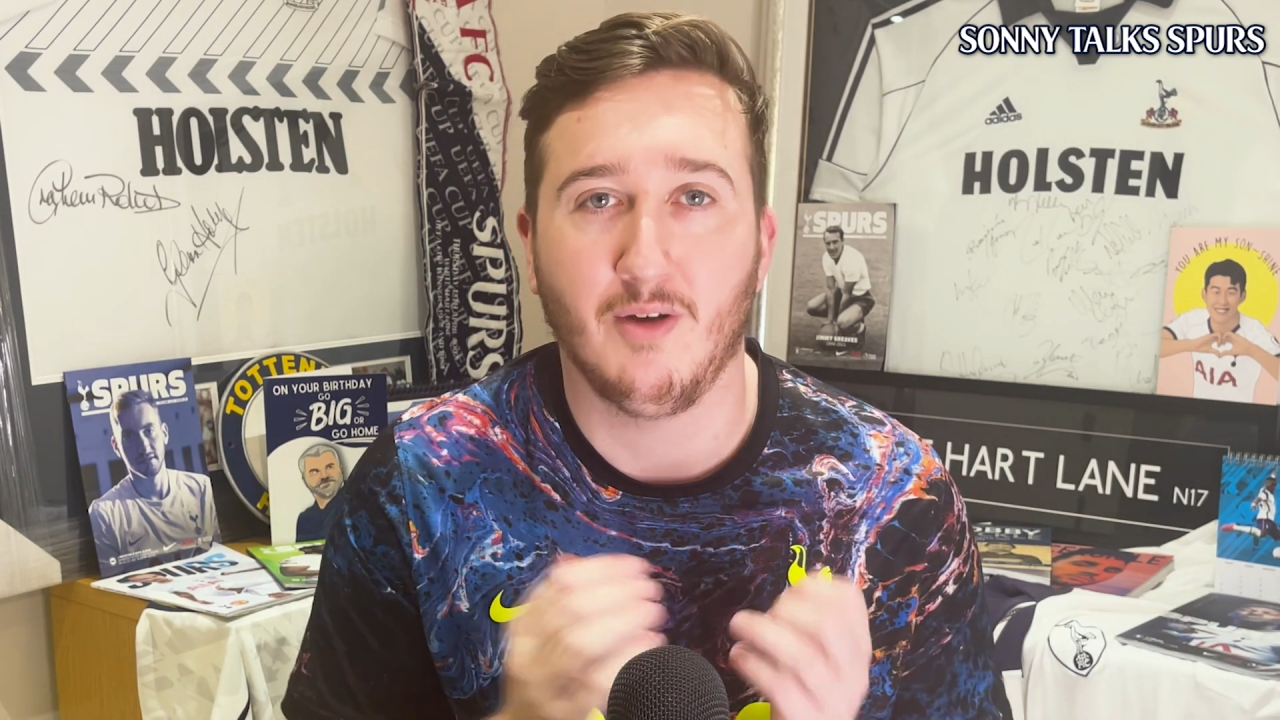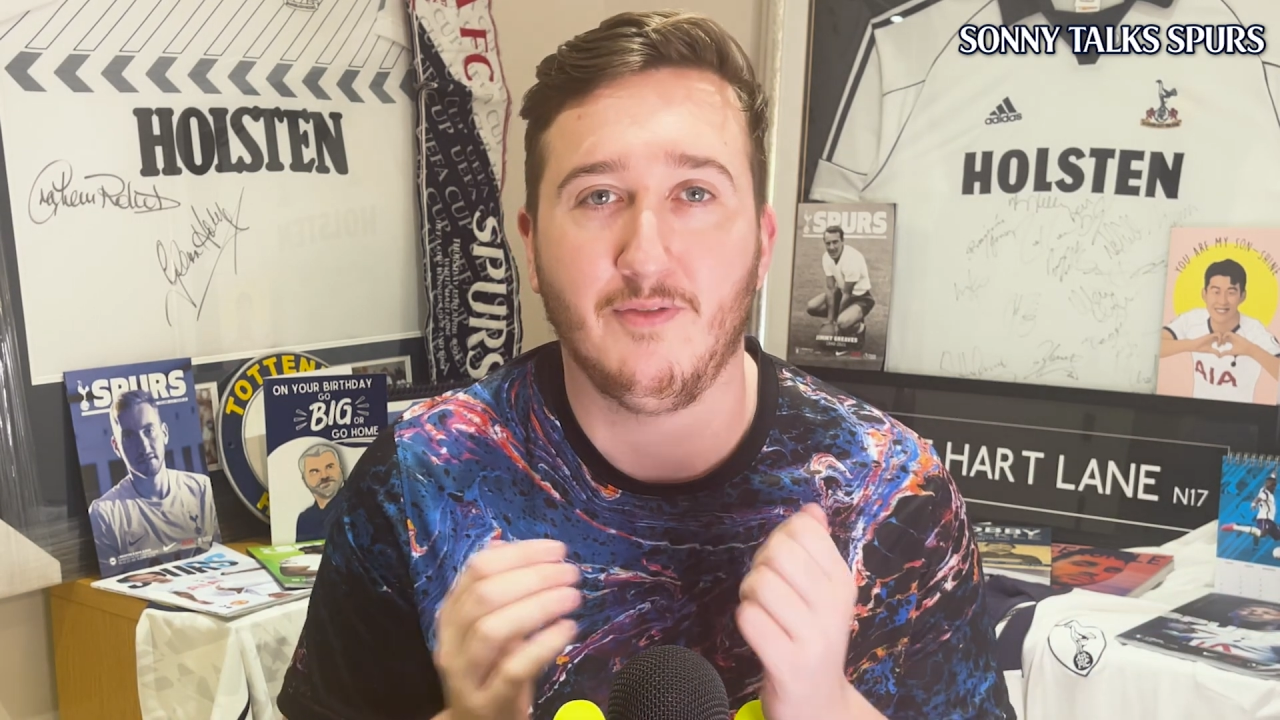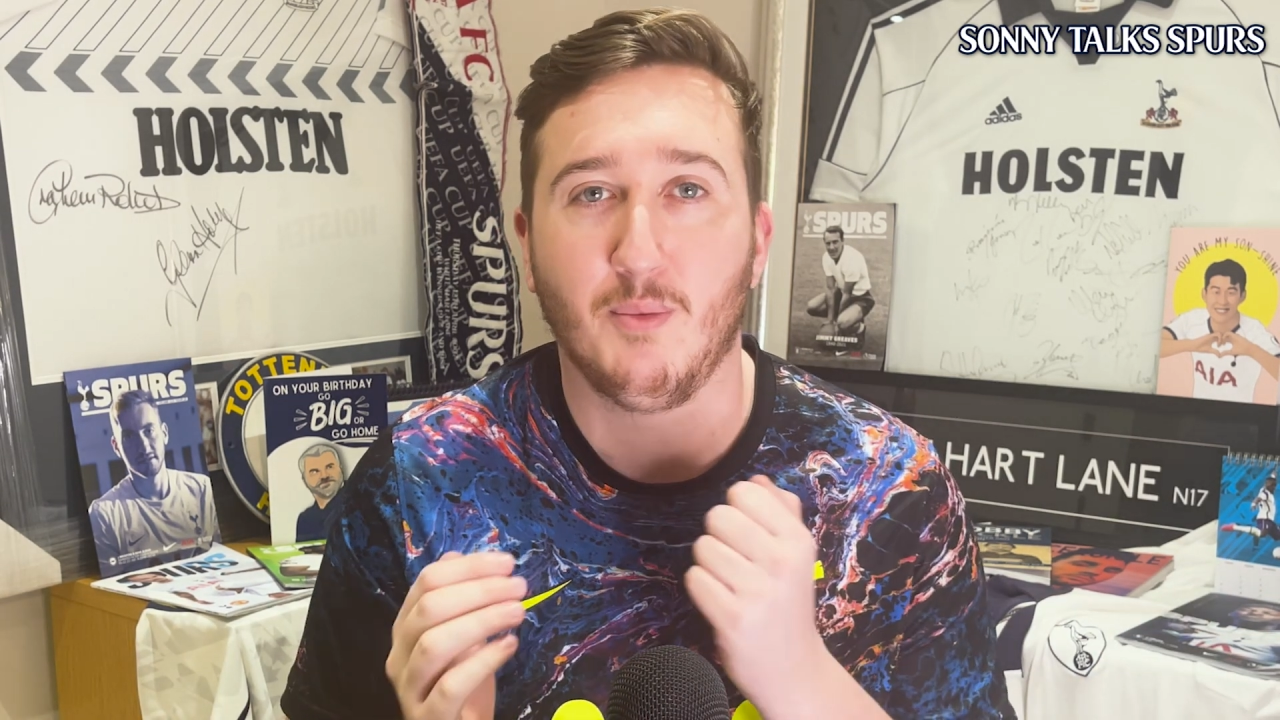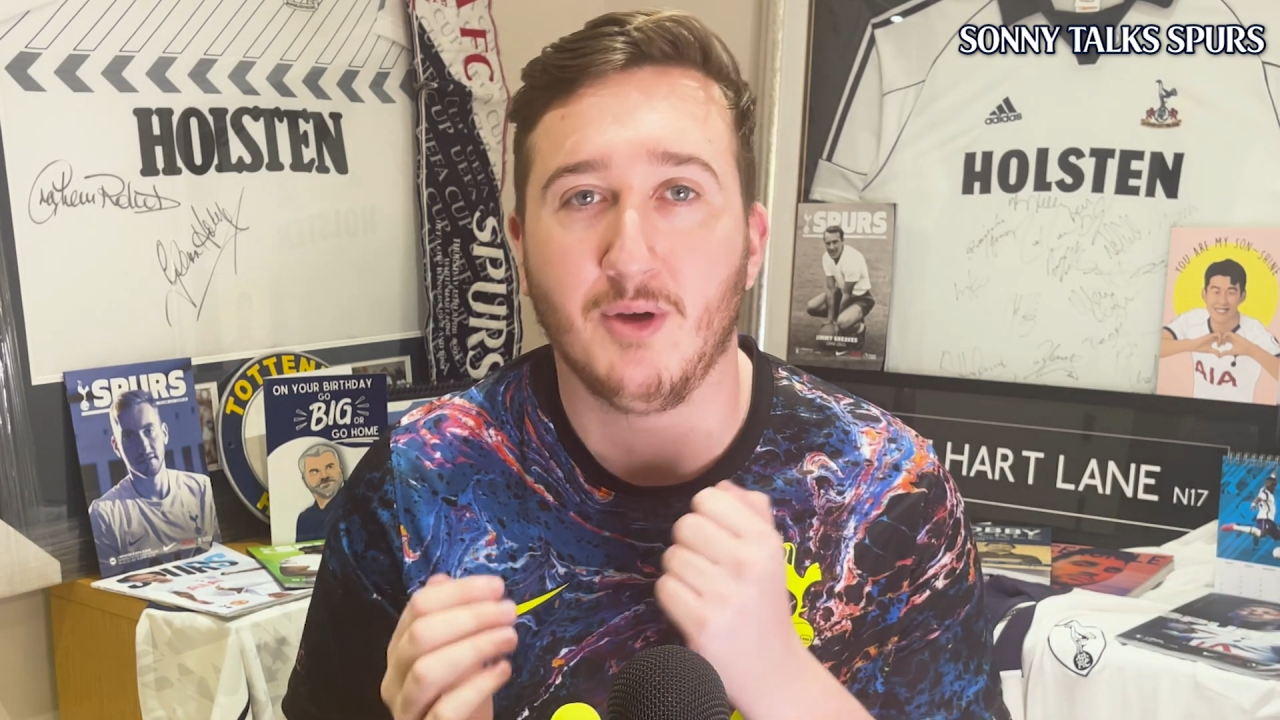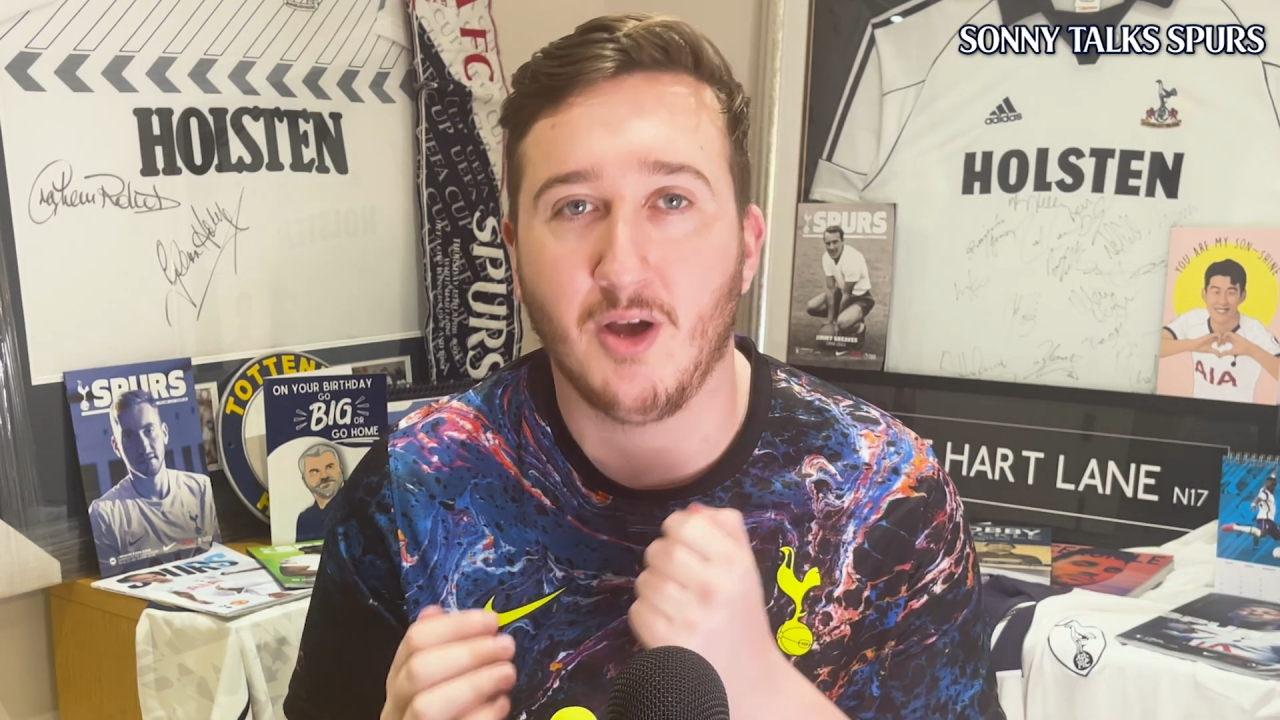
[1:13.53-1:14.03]
I
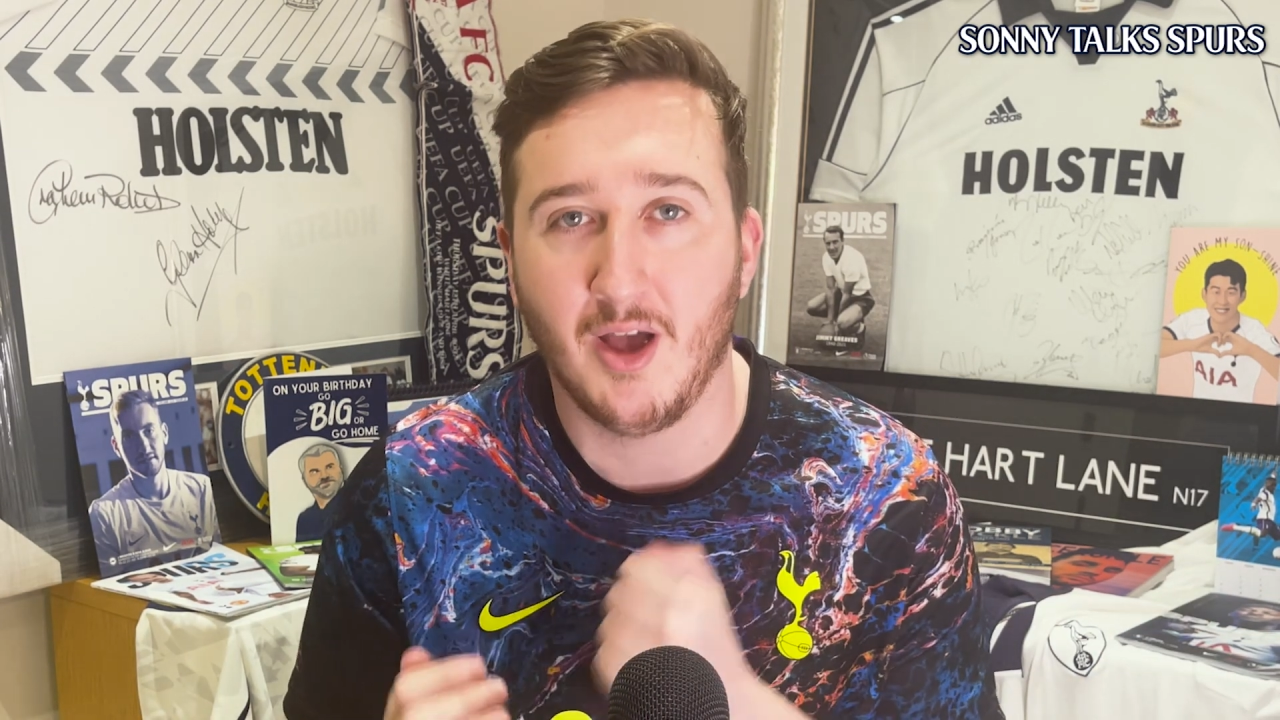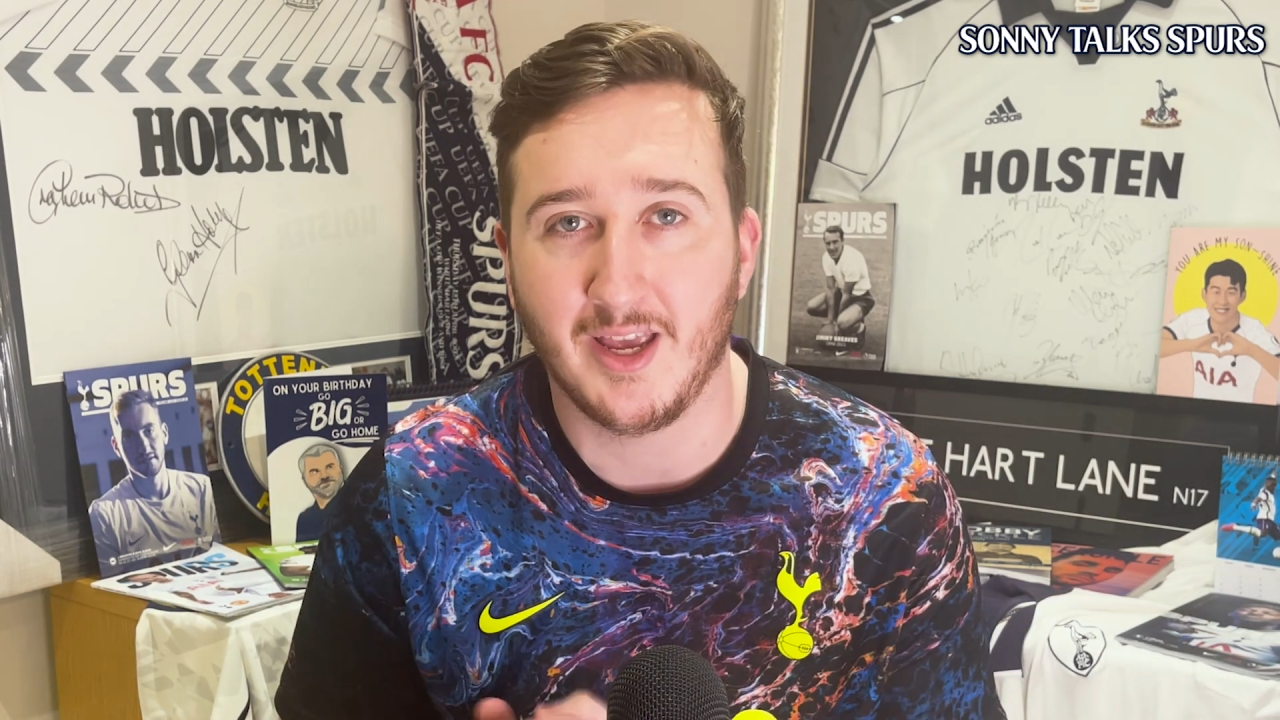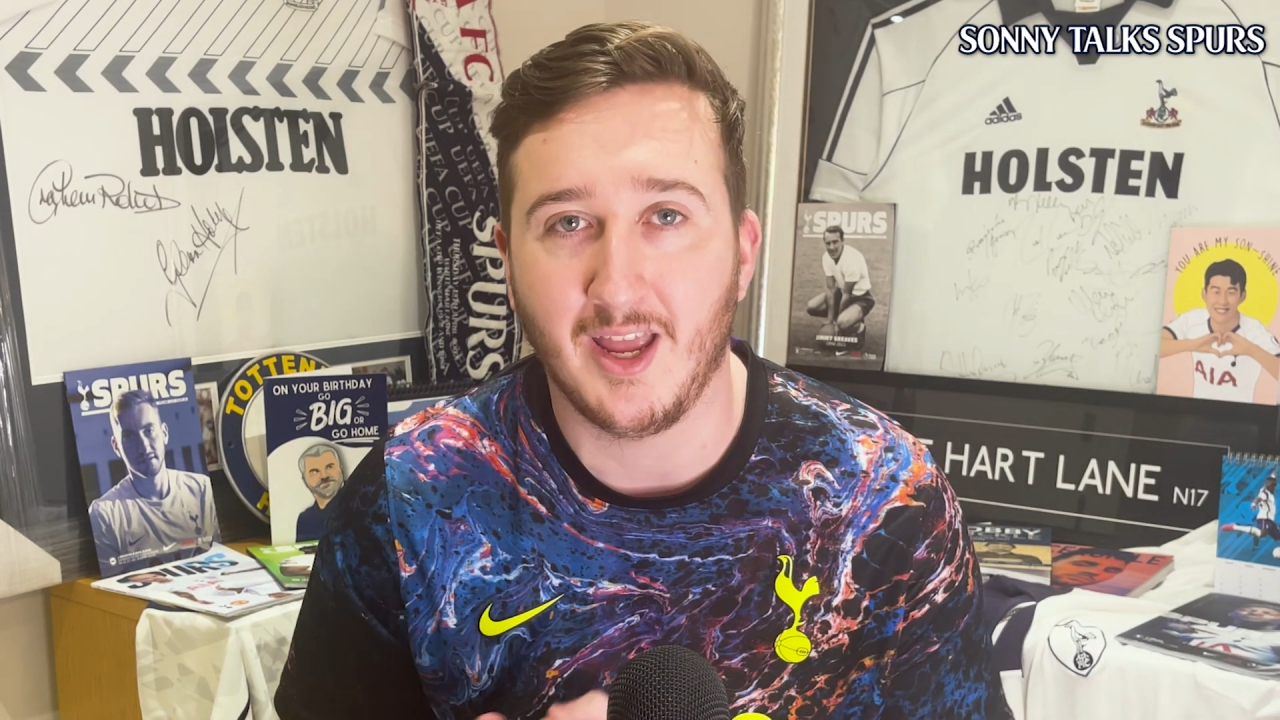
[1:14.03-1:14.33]
think we're going